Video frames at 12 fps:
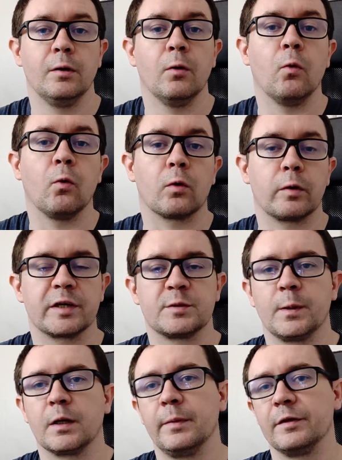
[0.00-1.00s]
or
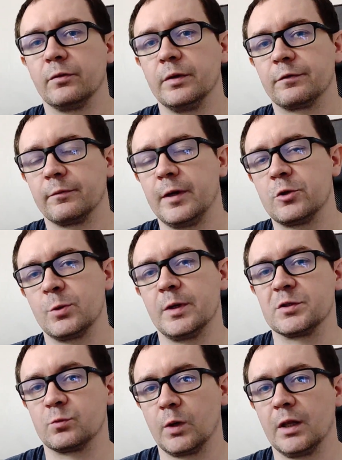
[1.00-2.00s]
experimental information that
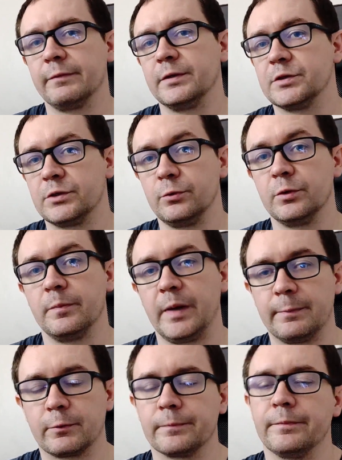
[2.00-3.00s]
is relevant to the
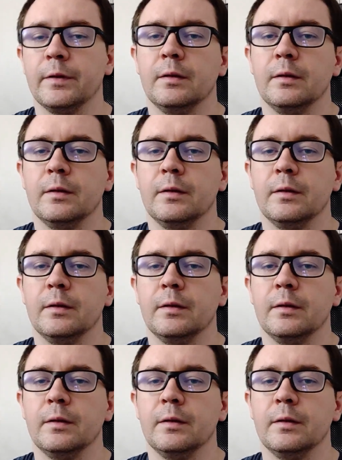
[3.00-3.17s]
paper.